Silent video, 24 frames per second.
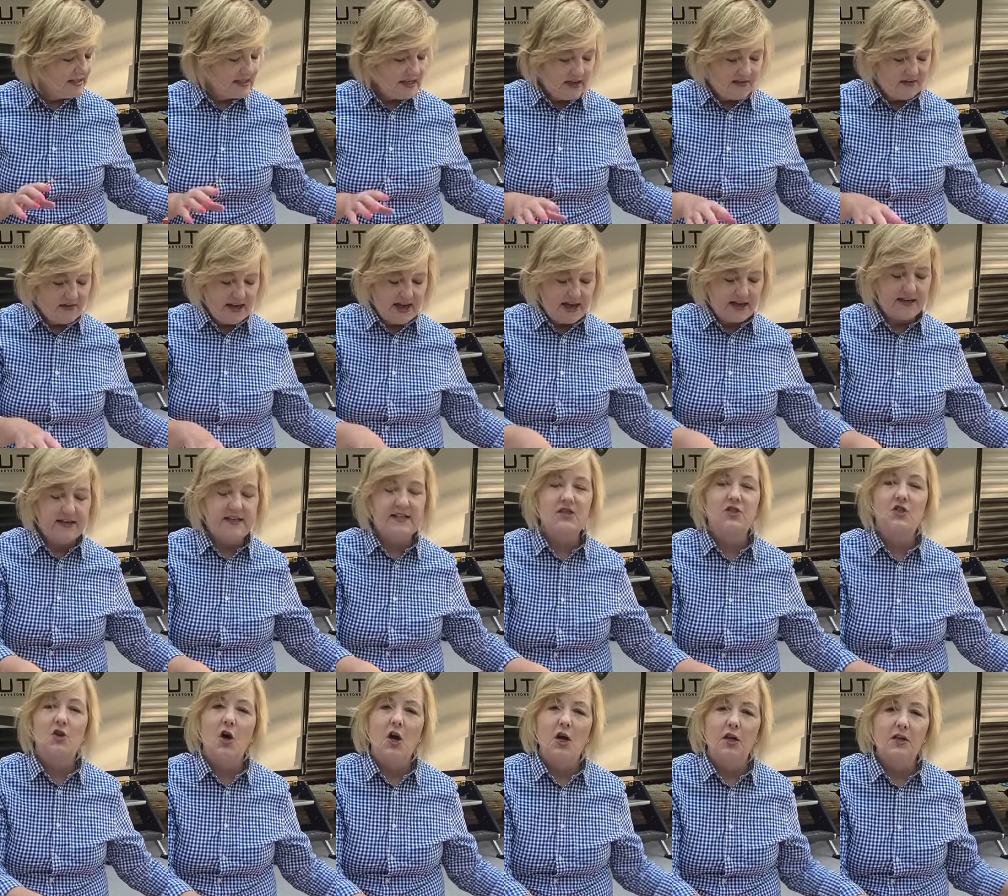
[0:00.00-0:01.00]
and that is
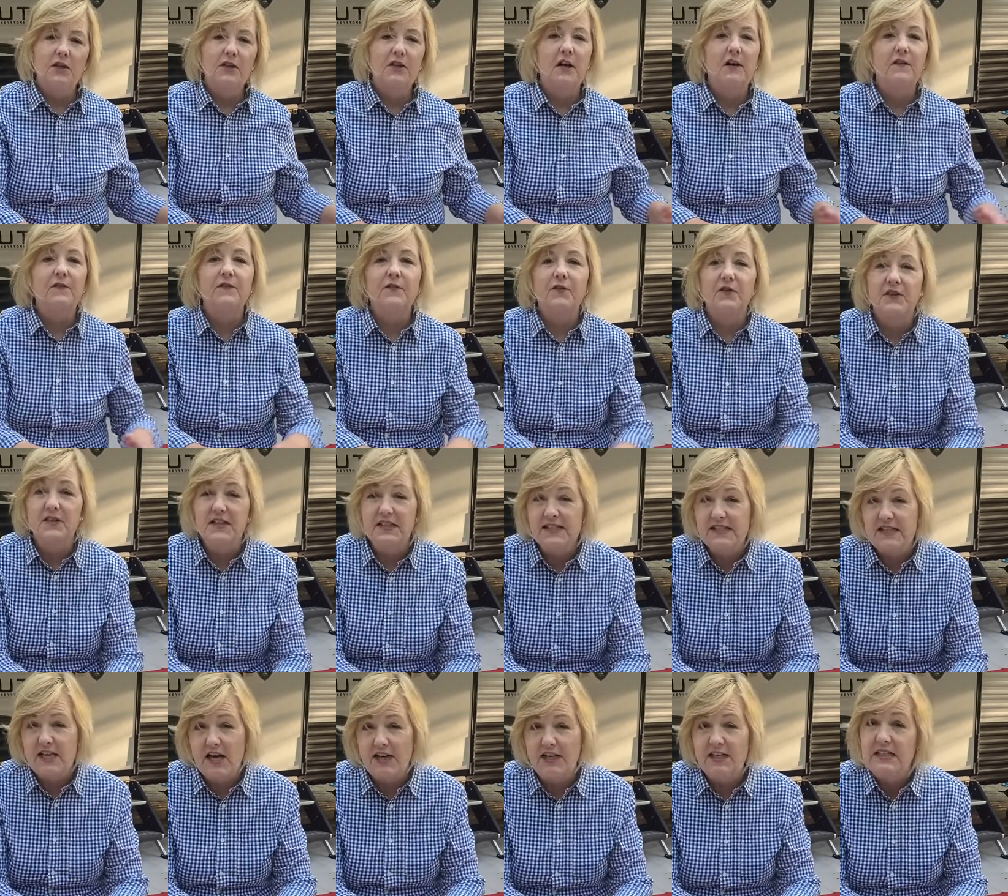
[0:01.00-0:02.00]
tall enough for this
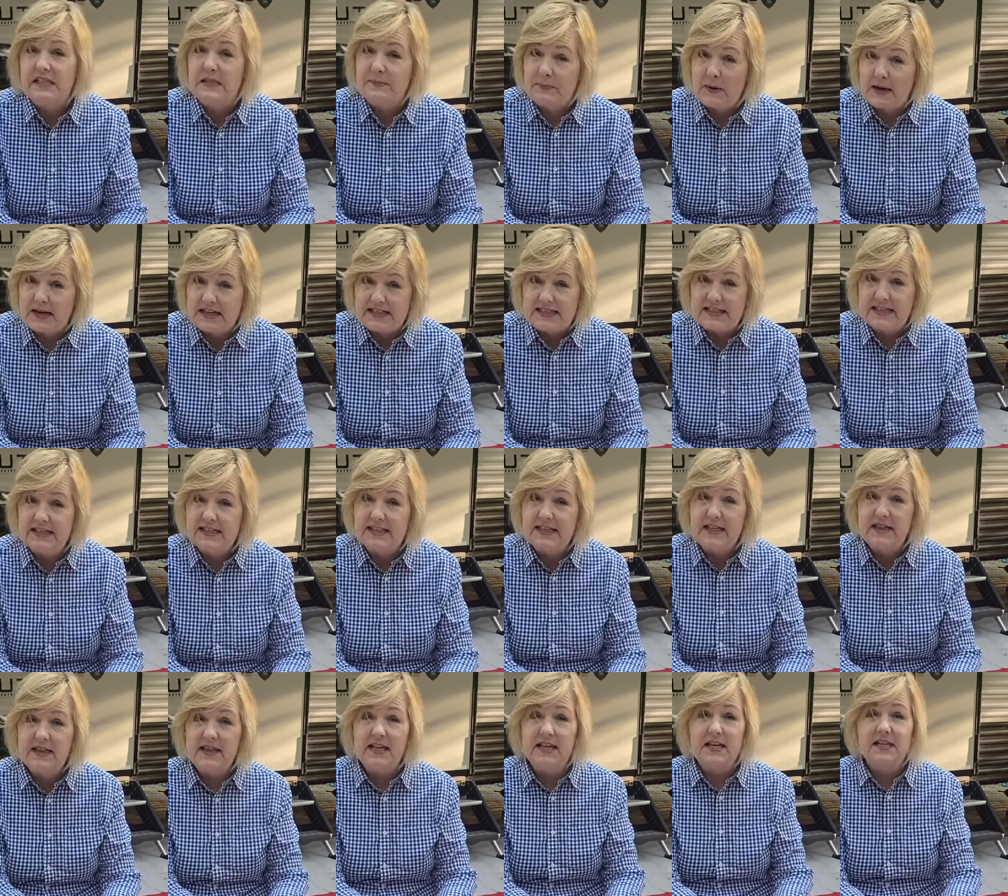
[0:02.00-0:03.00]
kind of spices
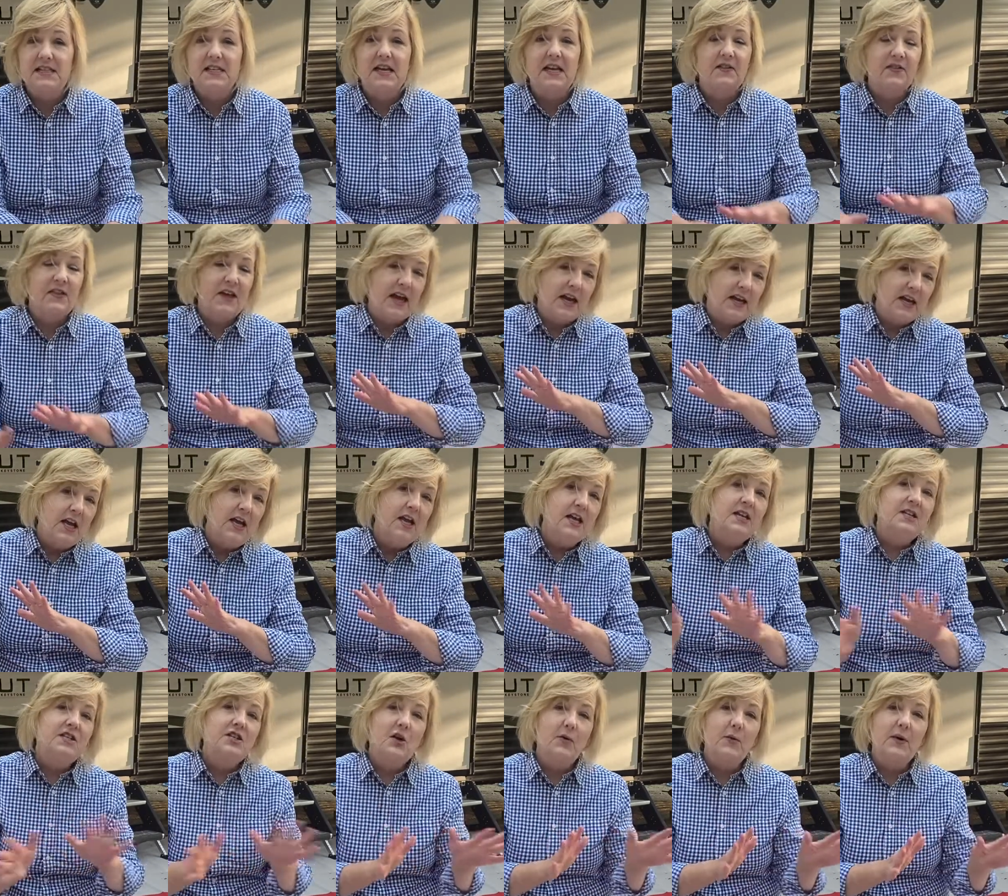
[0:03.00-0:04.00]
and things like that.
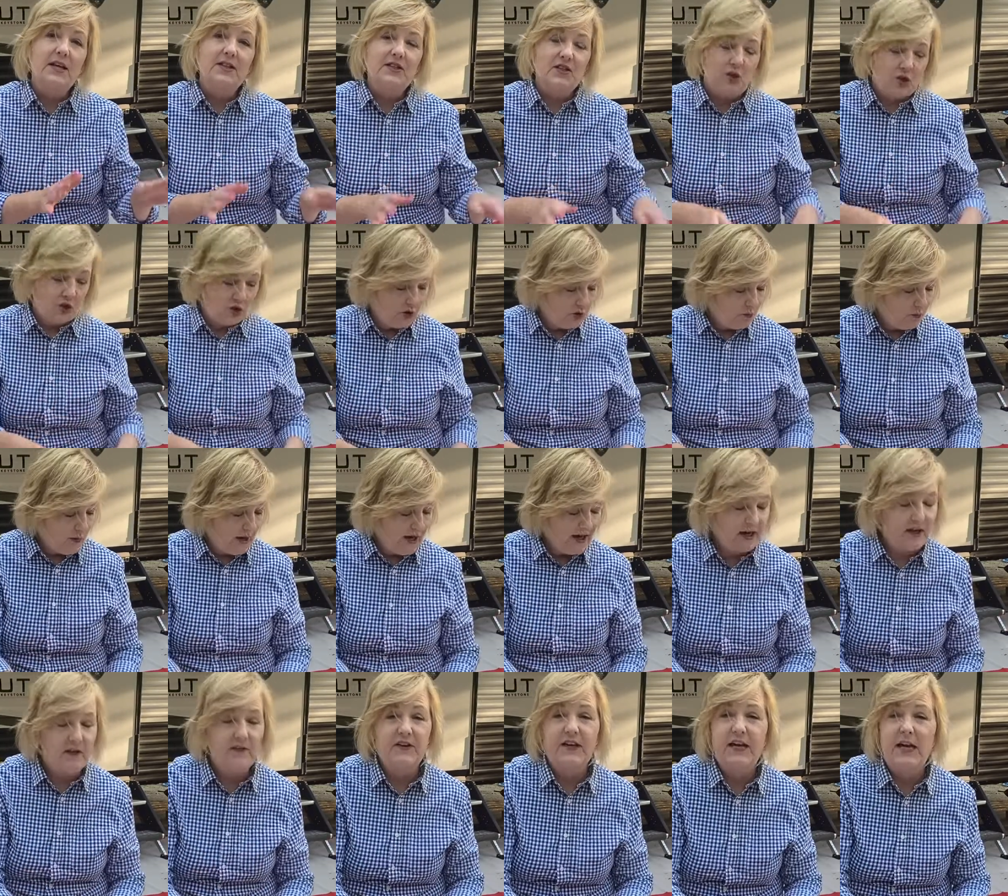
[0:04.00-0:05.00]
So it's a good way
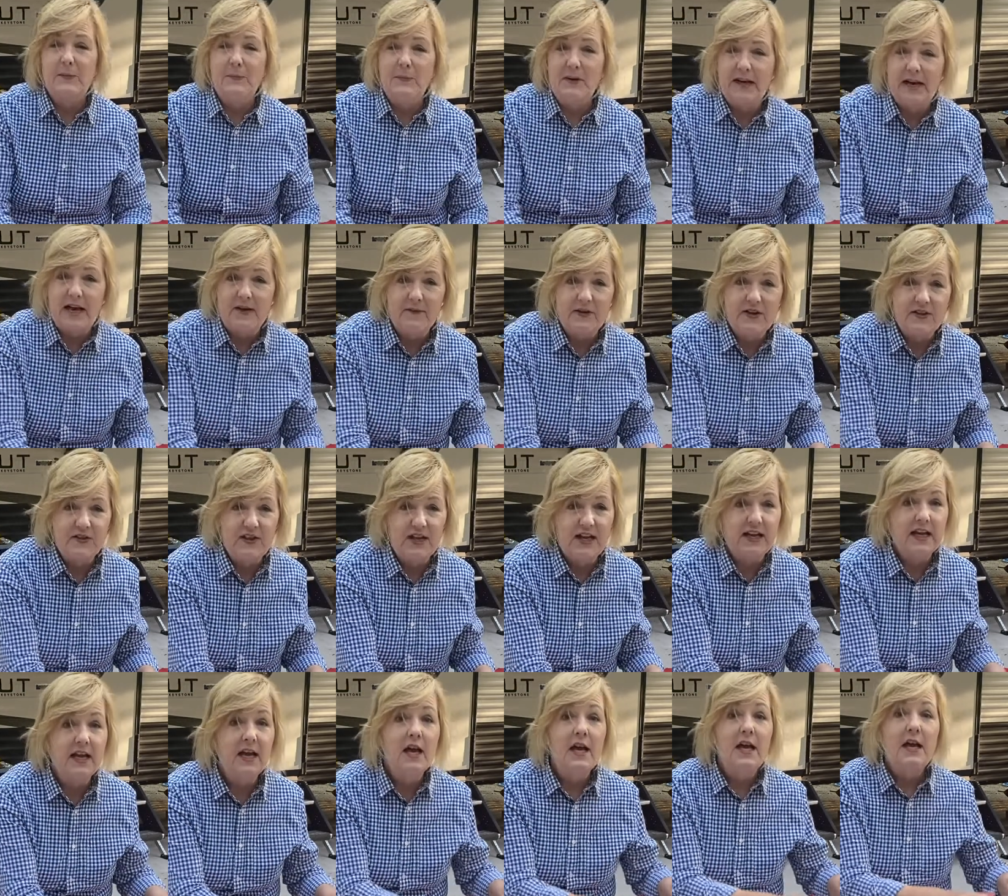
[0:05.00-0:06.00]
of keeping
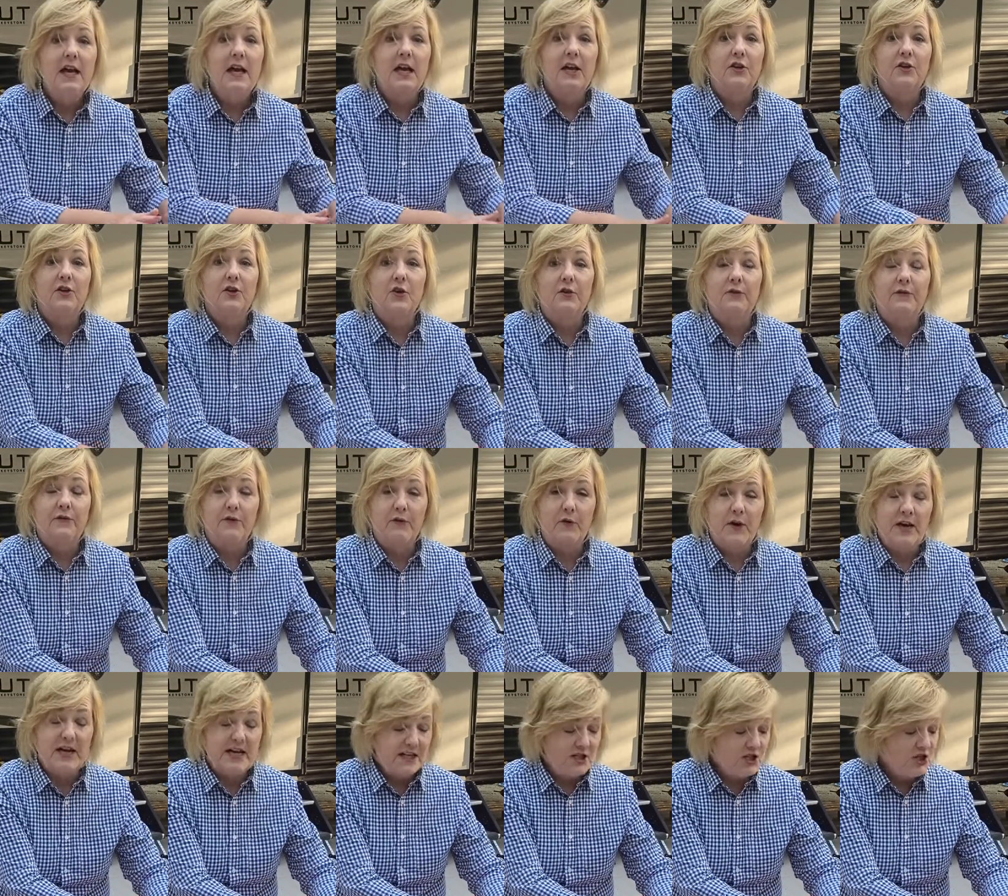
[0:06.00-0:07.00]
everything in your
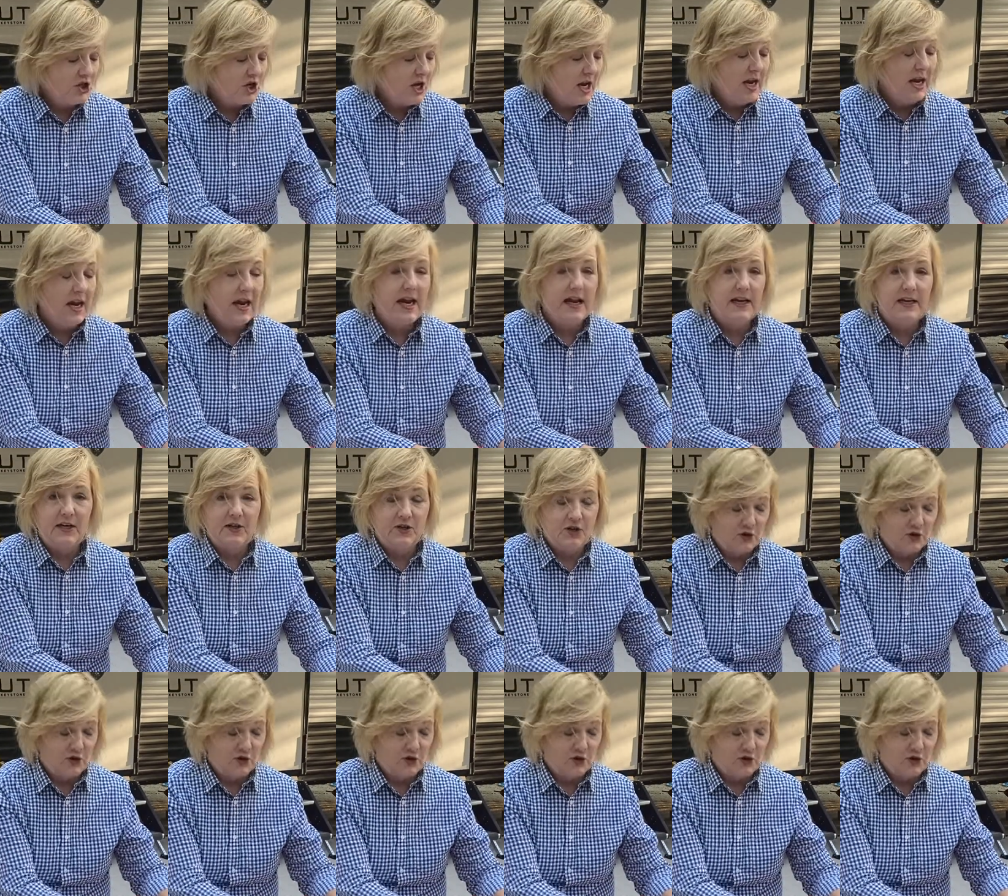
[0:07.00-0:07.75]
fridge and in your